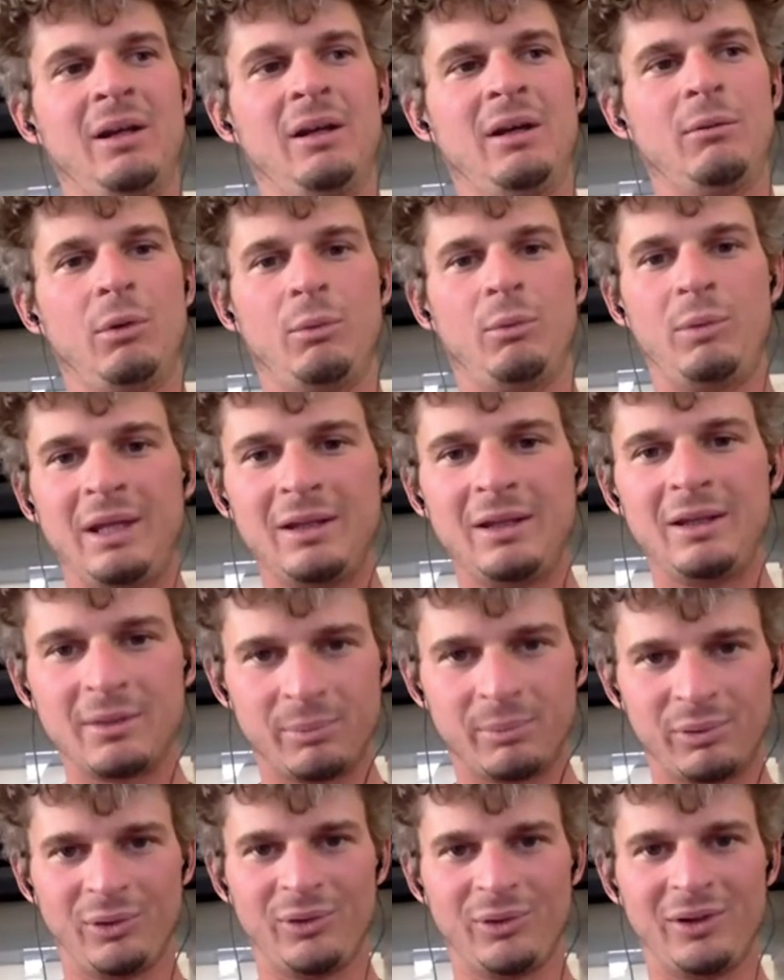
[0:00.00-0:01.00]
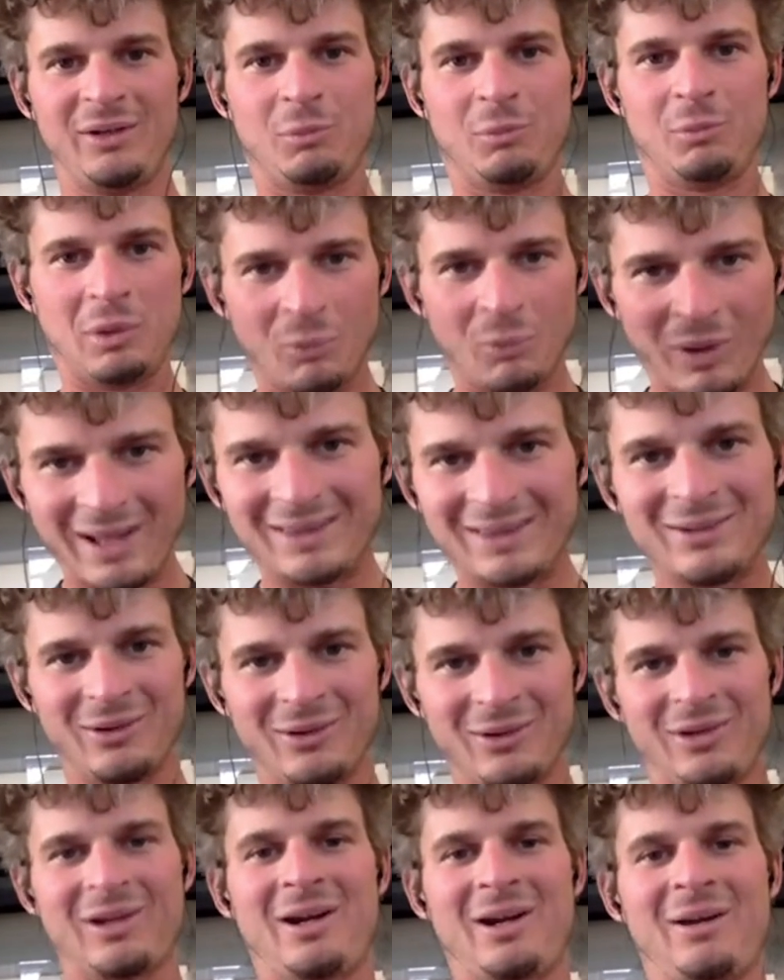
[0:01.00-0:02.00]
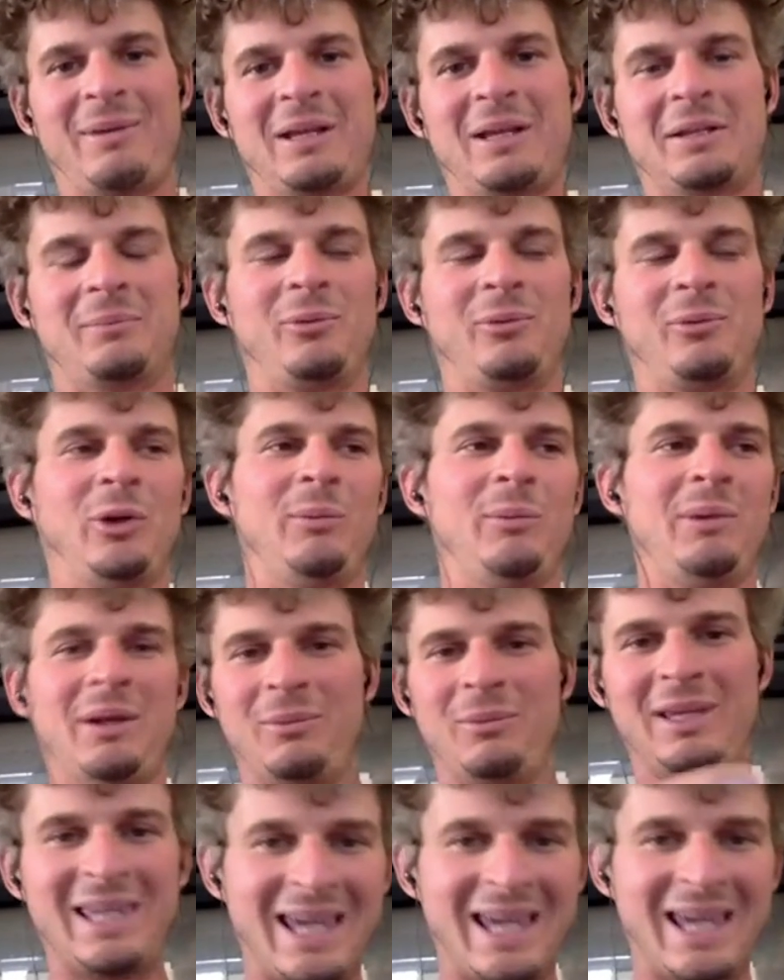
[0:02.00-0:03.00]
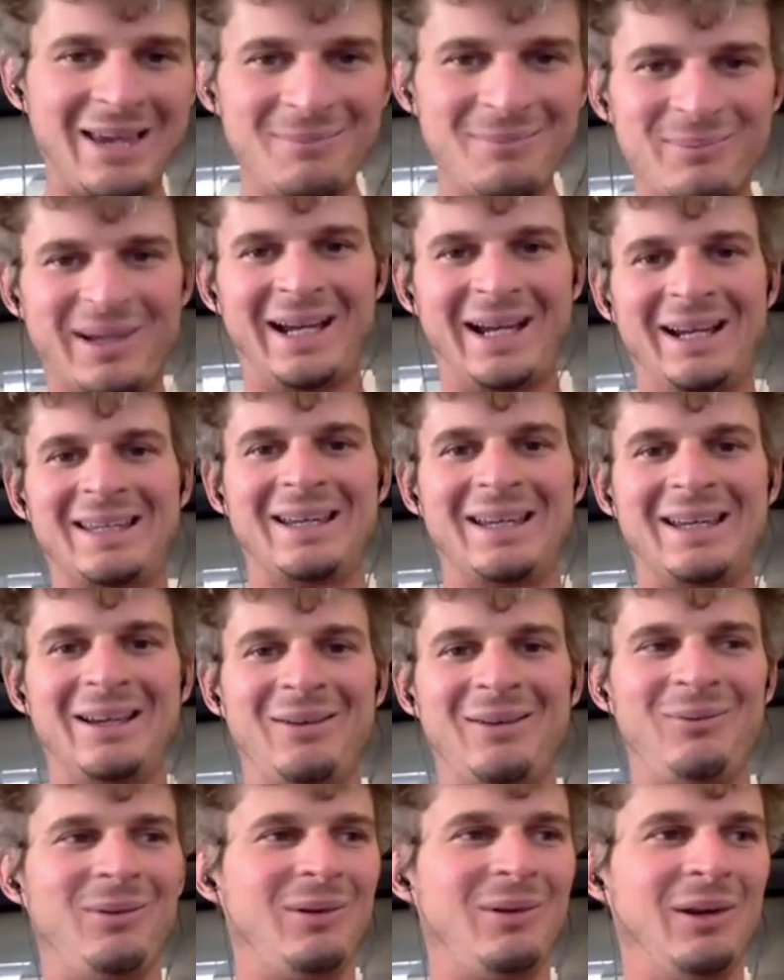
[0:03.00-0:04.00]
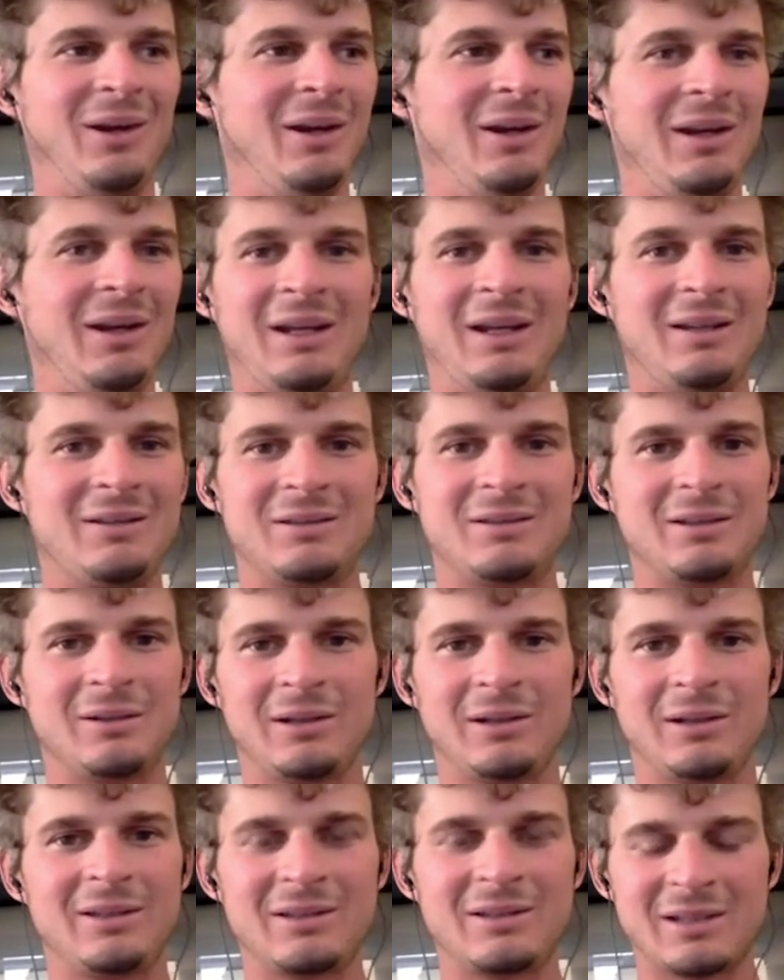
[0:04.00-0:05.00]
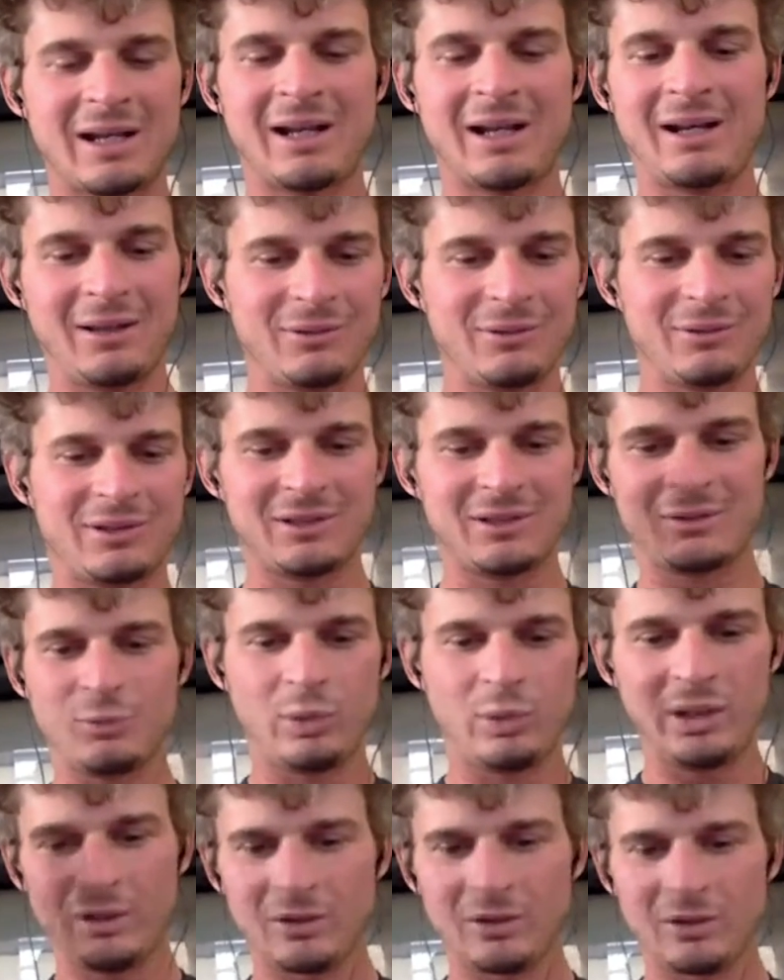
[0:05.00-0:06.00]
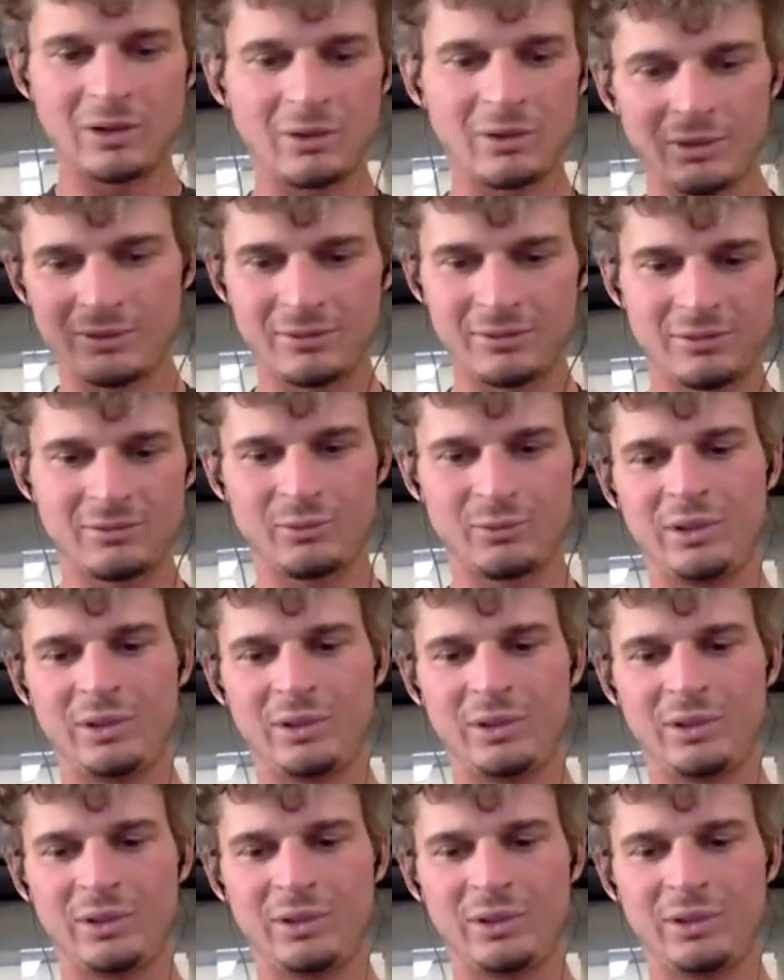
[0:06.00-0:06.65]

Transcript: Well, we deployed, we went to a combat deployment and we came back and it was this weird, was